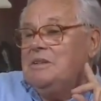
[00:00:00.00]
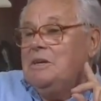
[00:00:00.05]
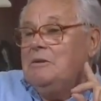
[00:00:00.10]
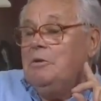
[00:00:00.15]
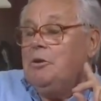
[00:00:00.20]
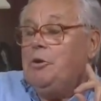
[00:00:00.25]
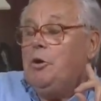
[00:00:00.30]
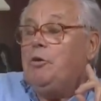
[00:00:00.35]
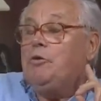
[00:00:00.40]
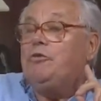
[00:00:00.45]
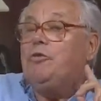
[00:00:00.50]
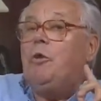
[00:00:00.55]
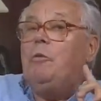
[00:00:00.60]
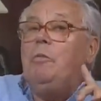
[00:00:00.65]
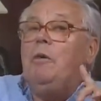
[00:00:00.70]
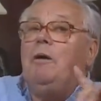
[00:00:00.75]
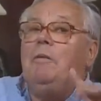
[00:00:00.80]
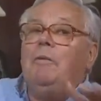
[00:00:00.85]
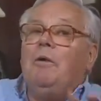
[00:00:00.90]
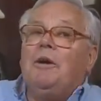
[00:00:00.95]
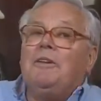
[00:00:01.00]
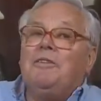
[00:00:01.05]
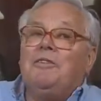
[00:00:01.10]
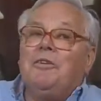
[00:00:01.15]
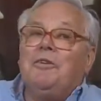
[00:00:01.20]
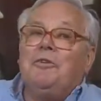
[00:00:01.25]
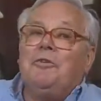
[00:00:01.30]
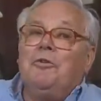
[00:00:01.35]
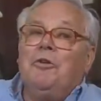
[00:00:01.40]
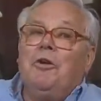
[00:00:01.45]
But also was
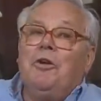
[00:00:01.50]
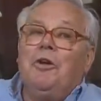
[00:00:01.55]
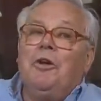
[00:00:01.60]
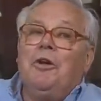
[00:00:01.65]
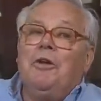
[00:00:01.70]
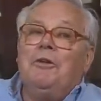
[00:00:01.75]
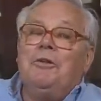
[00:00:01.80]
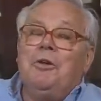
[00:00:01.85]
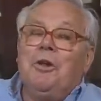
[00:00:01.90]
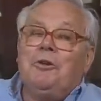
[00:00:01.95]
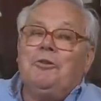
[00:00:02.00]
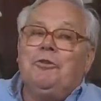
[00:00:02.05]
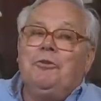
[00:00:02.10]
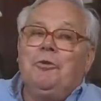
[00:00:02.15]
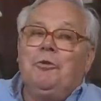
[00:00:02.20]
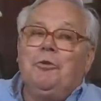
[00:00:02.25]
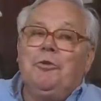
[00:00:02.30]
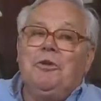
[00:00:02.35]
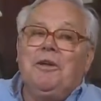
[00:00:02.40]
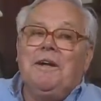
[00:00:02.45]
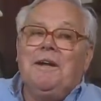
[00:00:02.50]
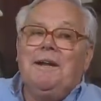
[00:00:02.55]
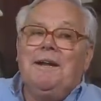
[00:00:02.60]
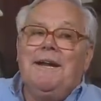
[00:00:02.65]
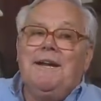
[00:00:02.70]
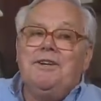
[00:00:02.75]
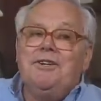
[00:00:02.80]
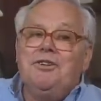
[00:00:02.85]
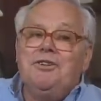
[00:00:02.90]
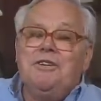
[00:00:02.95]
not too good a
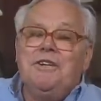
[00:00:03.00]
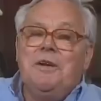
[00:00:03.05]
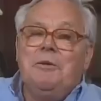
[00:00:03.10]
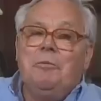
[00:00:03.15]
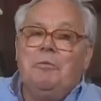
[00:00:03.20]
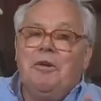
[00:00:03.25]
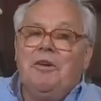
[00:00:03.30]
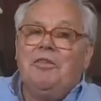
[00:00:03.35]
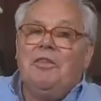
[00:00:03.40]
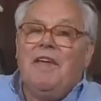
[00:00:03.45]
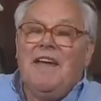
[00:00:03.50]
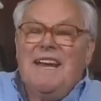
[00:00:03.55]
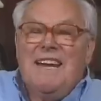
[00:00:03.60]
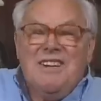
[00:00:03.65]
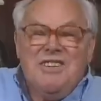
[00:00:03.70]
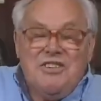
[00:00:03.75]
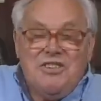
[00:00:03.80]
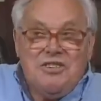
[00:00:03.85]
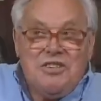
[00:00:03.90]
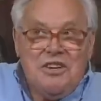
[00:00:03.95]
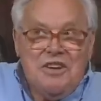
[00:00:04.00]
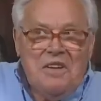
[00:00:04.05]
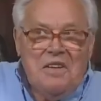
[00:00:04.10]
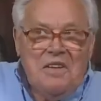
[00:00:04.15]
relationship with his